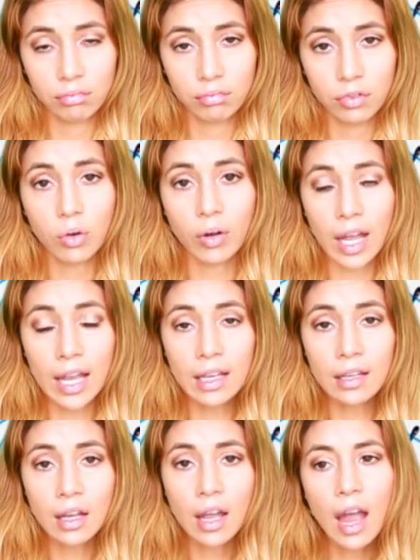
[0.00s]
Okay?
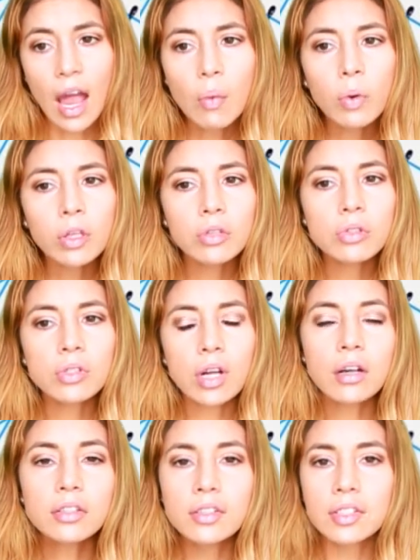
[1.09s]
And when you
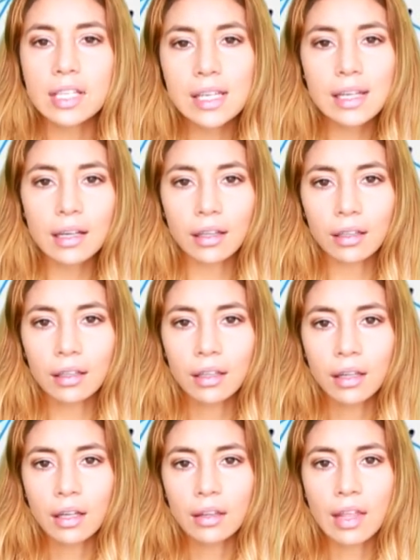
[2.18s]
start seeing
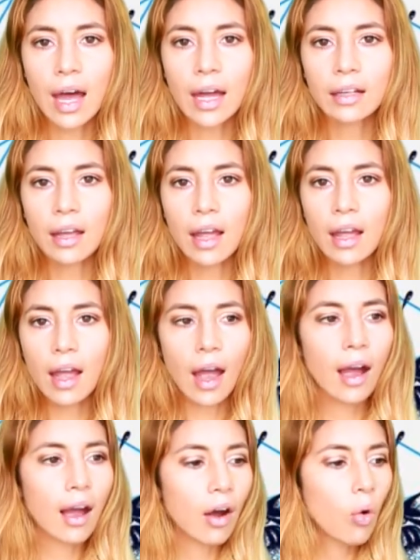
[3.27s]
that
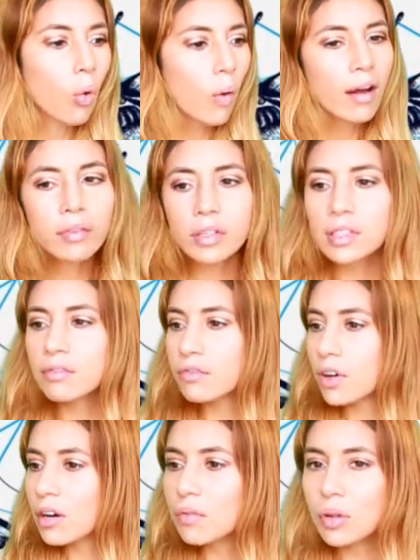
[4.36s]
whoever is in
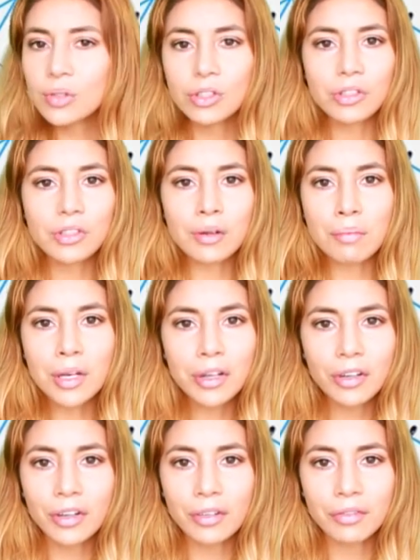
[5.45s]
front of you is just a
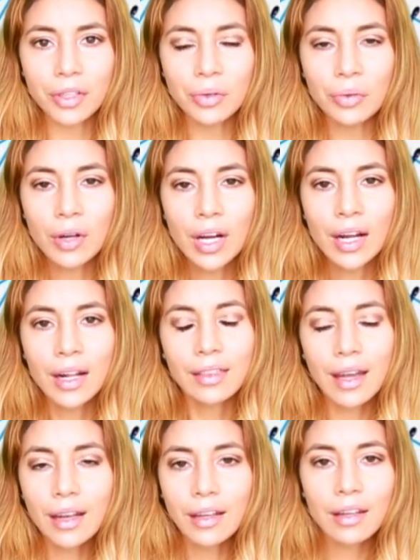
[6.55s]
mirror of you,
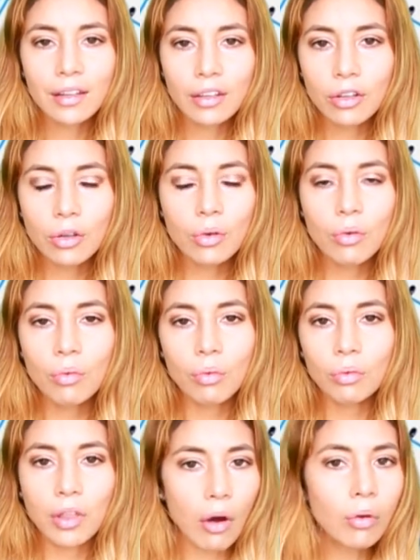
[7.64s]
then
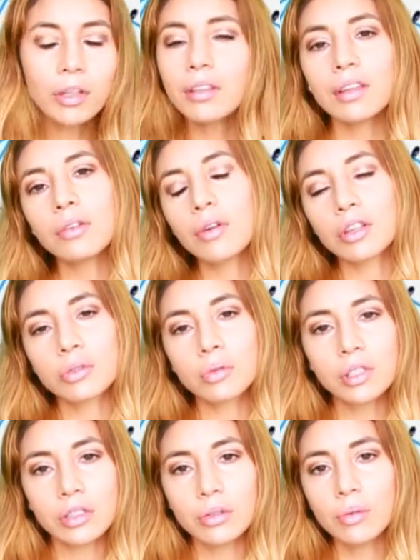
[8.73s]
the only thing you can
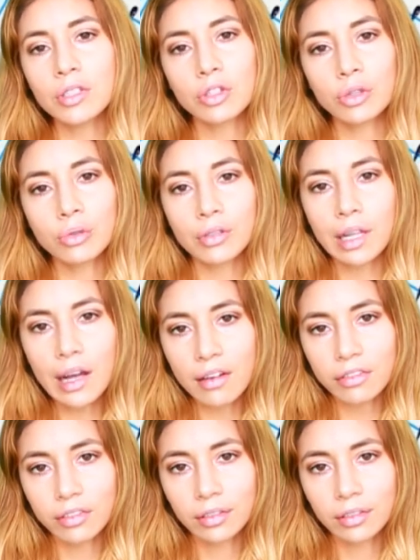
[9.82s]
truly do is choose love.